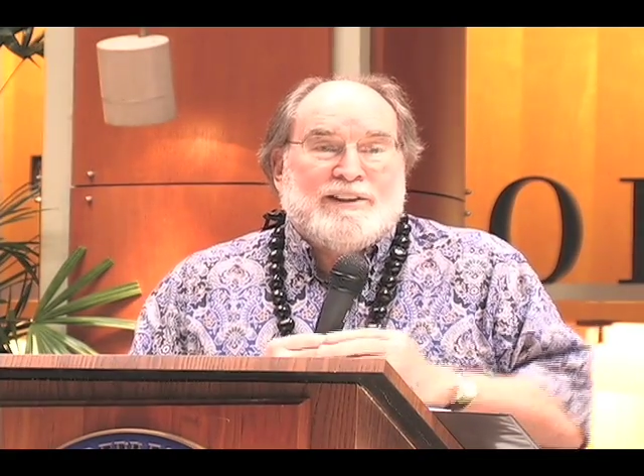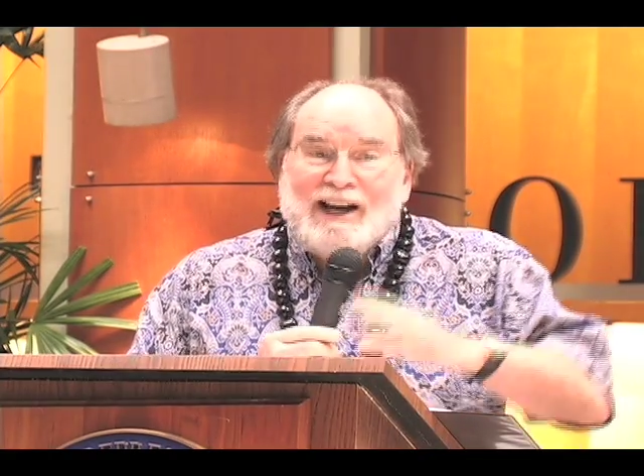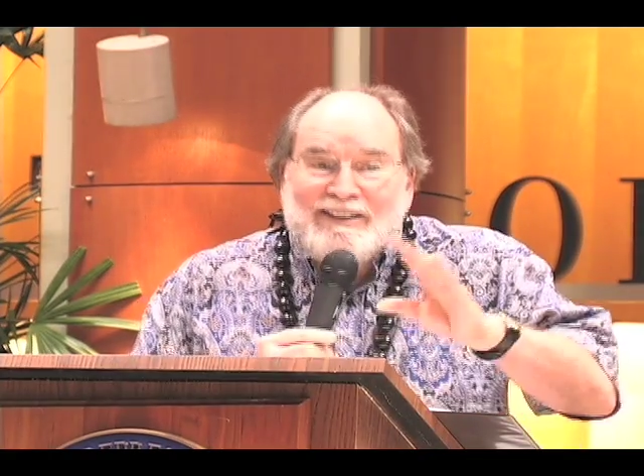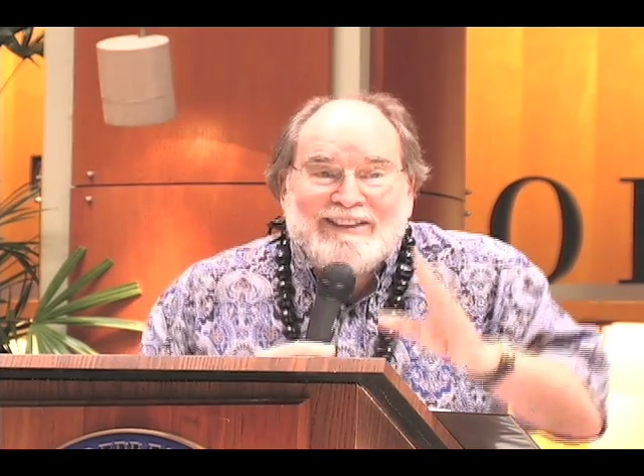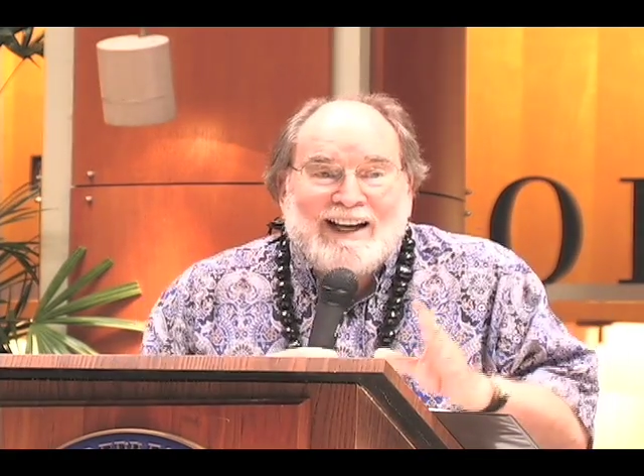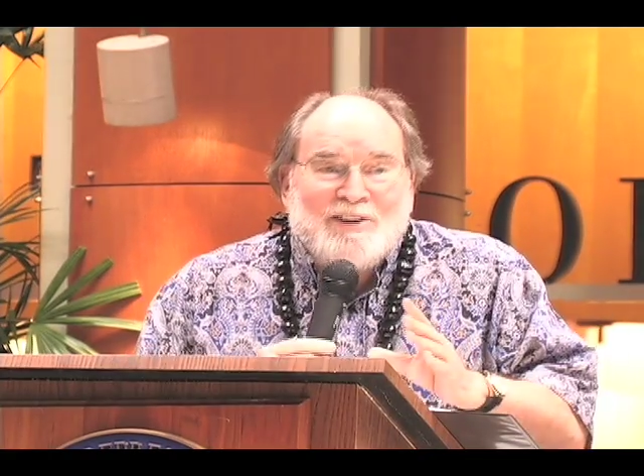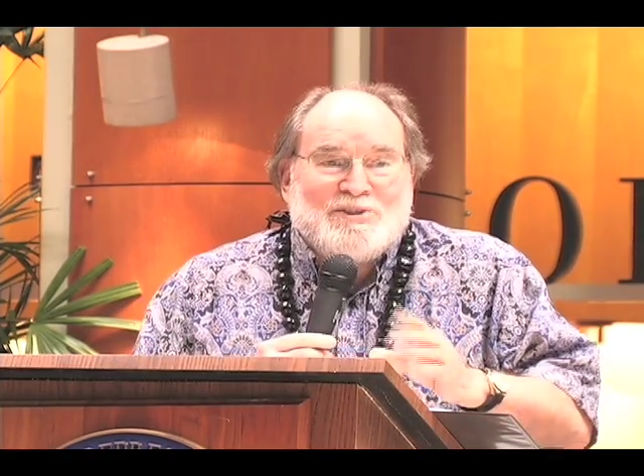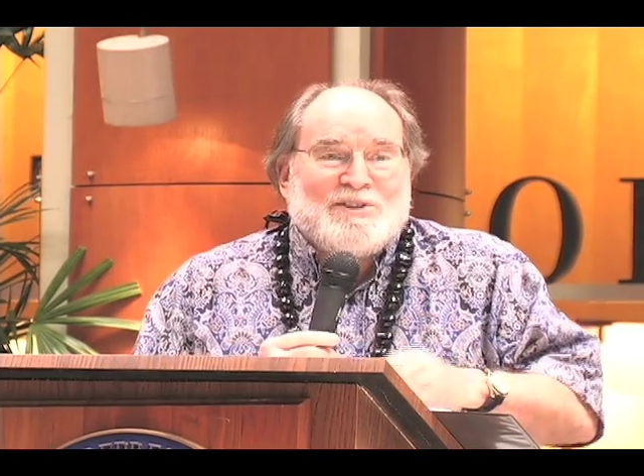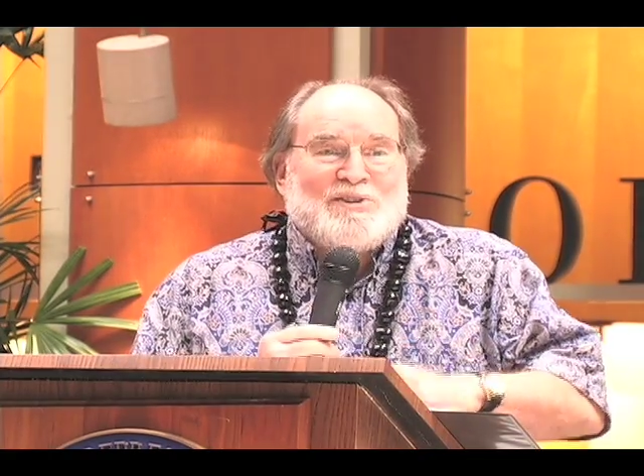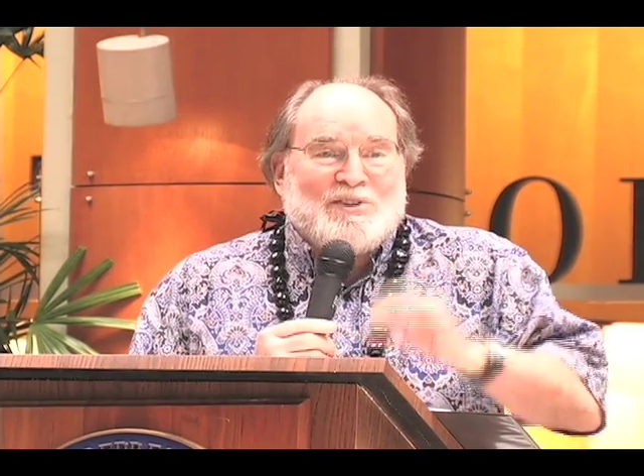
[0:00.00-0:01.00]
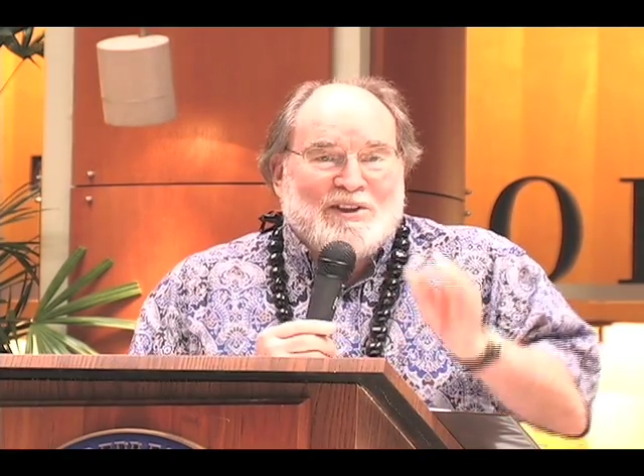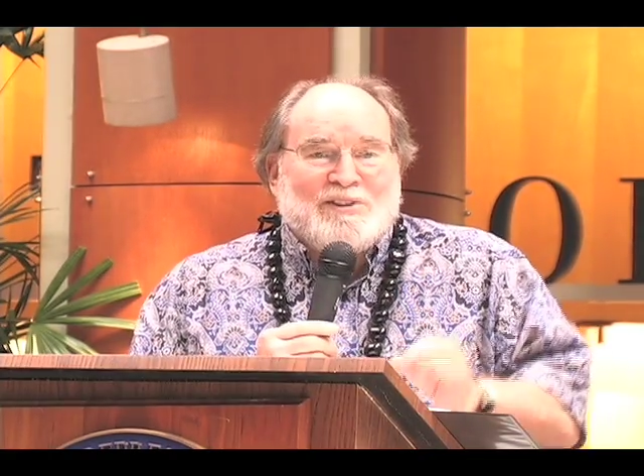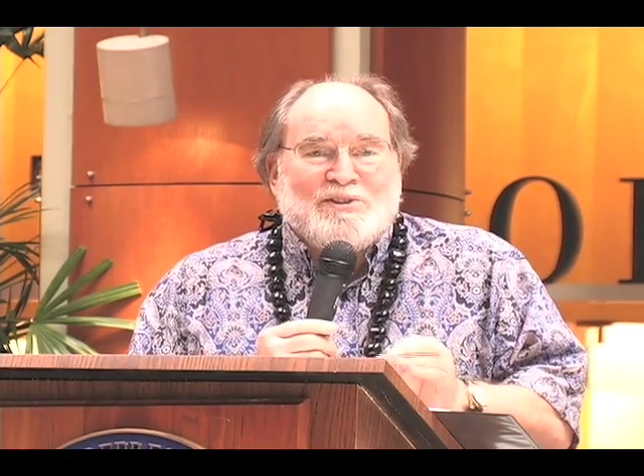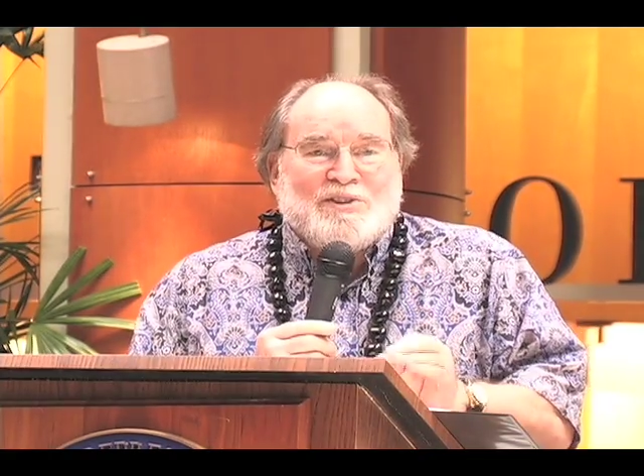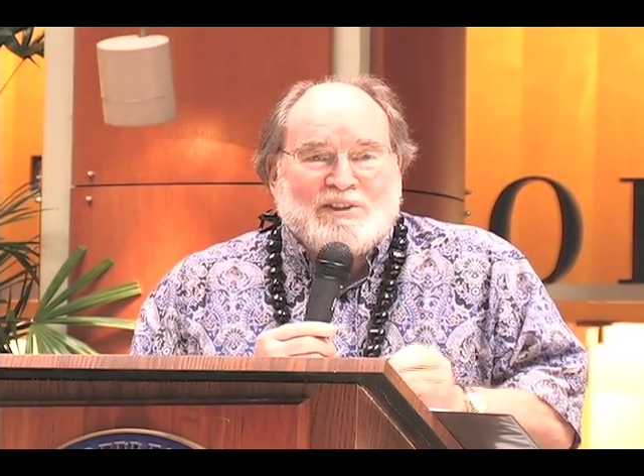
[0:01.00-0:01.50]
Not thousands or
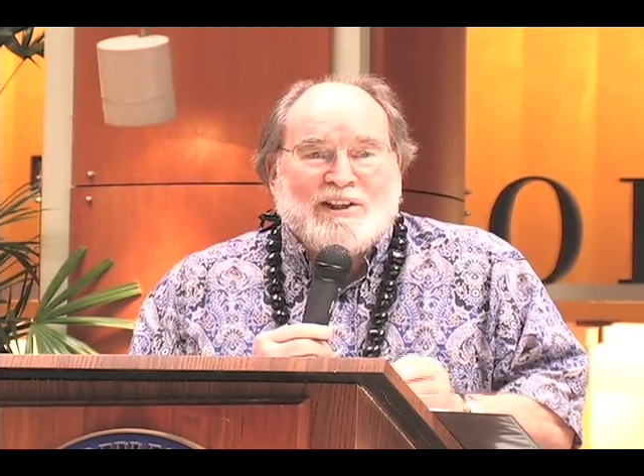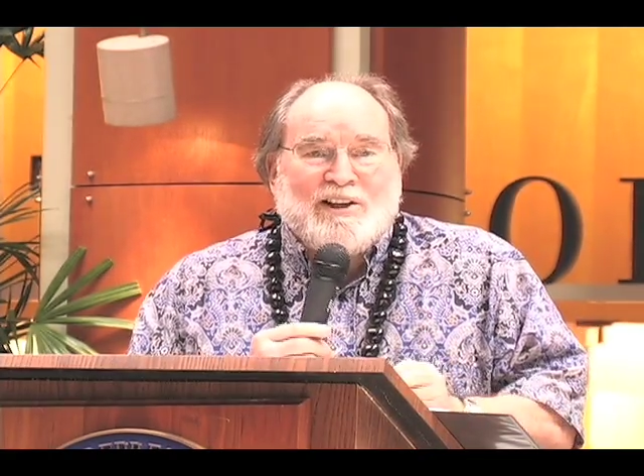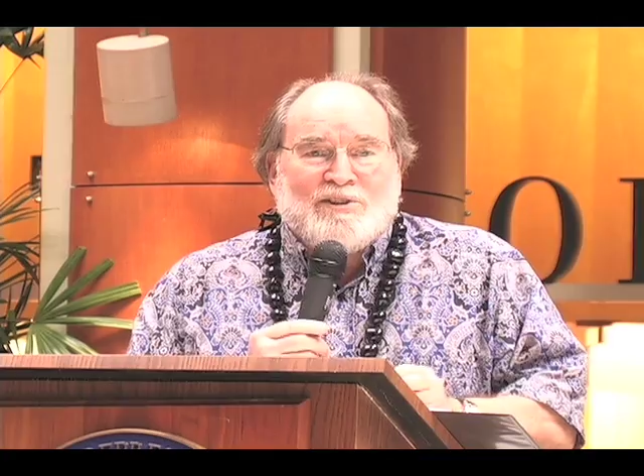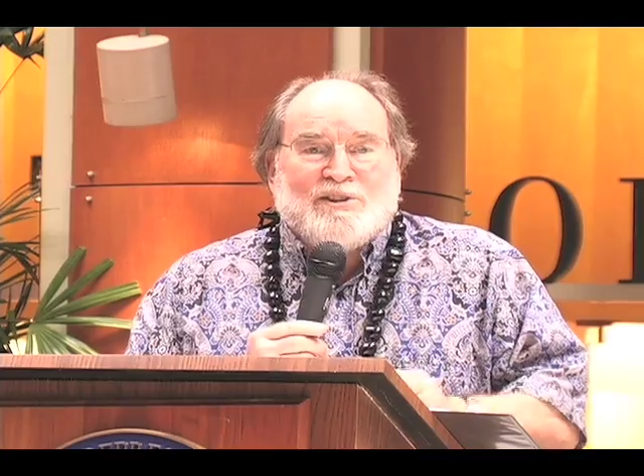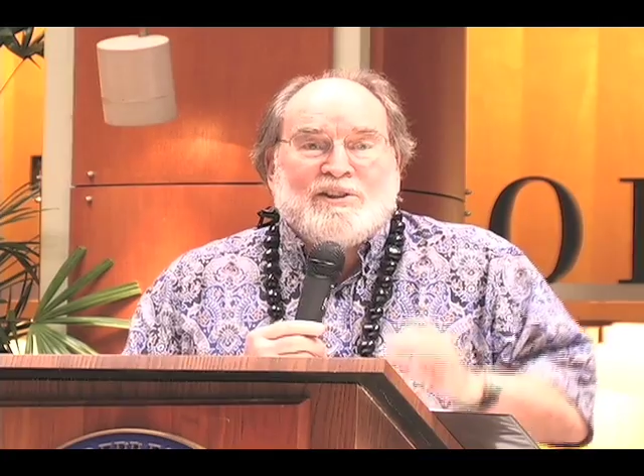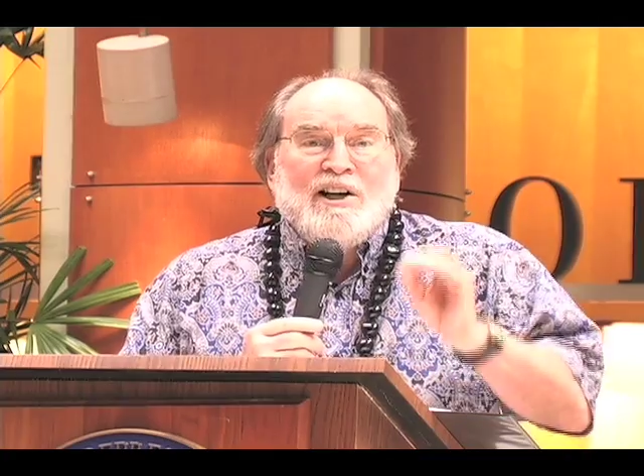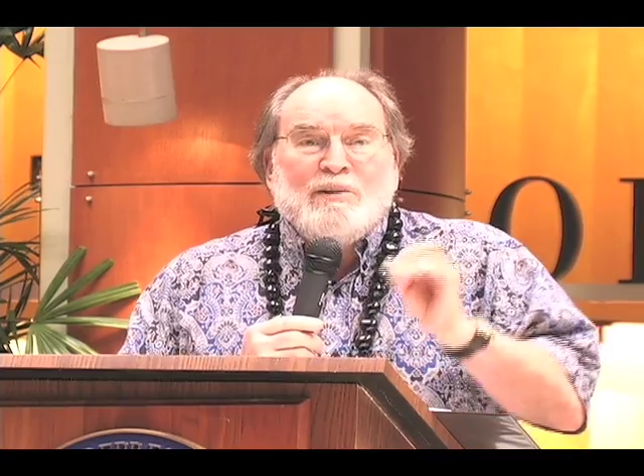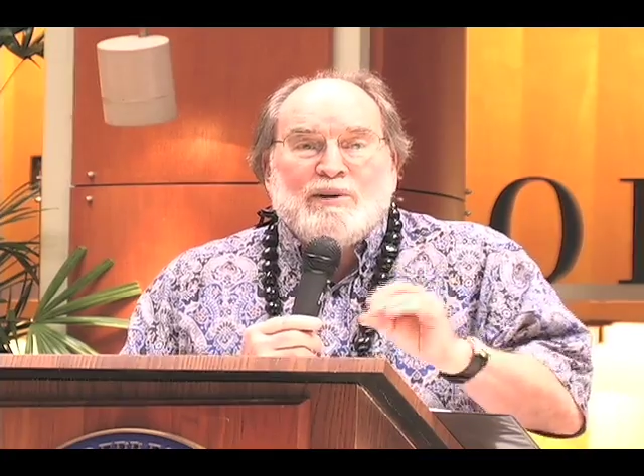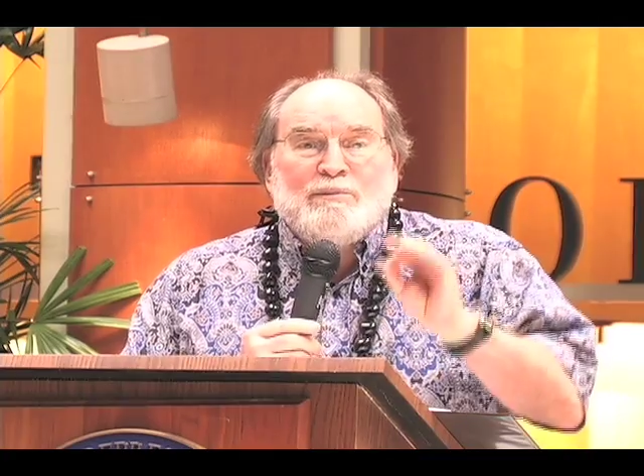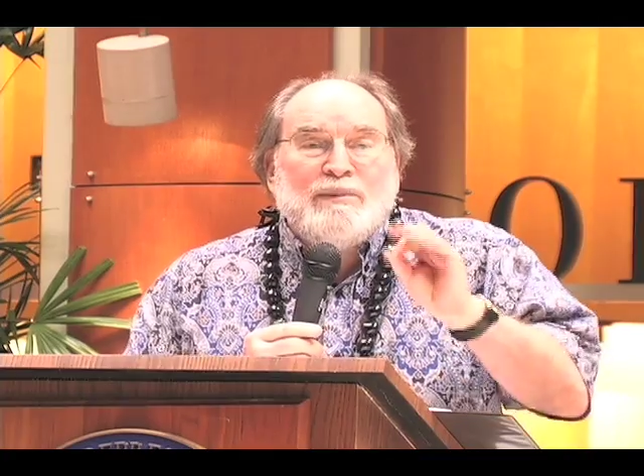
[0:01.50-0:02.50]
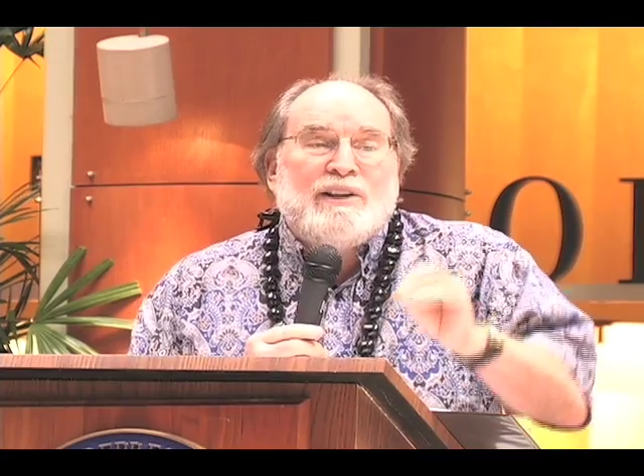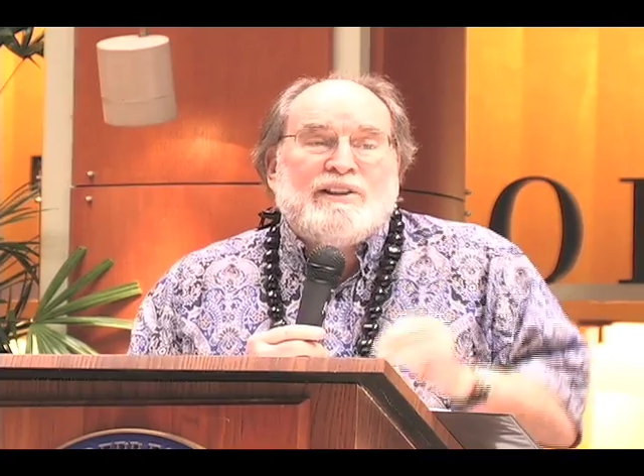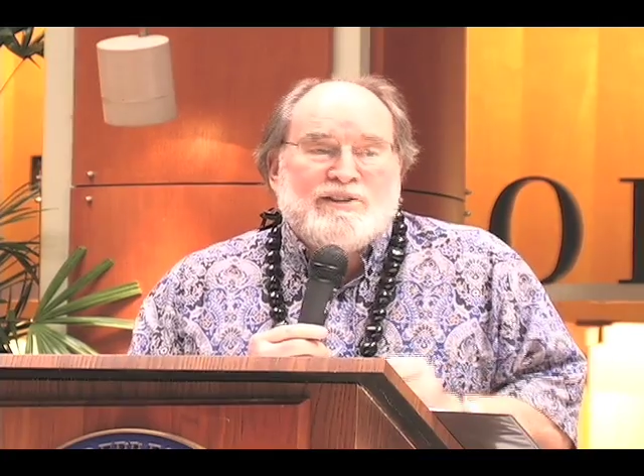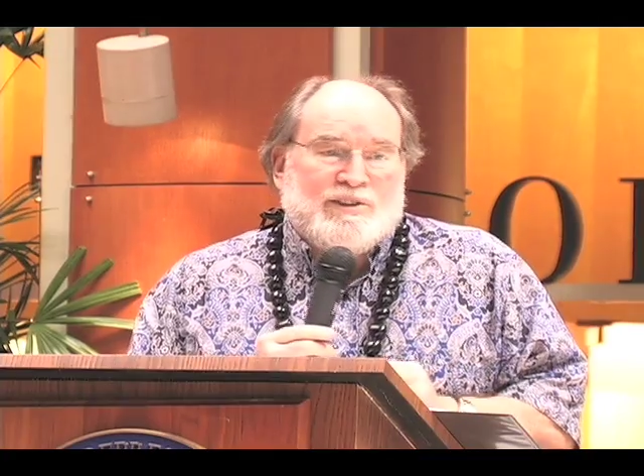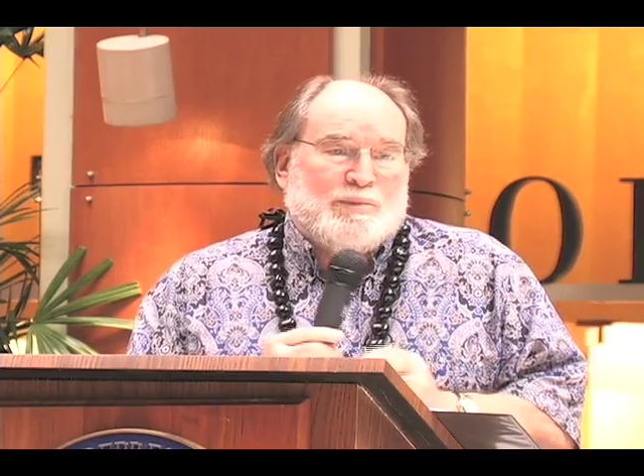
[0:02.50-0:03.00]
hundreds of thousands, but
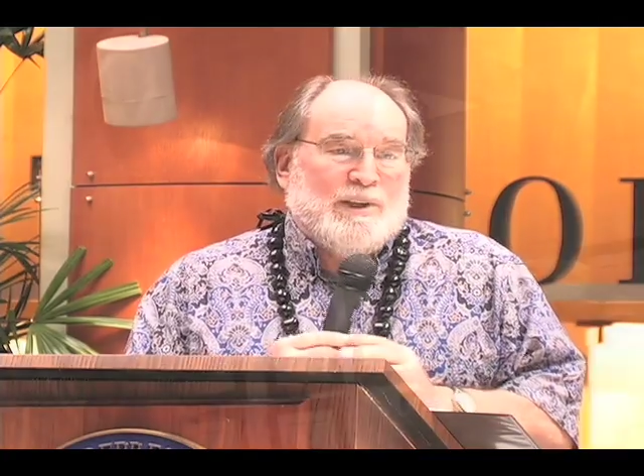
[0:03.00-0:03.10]
millions of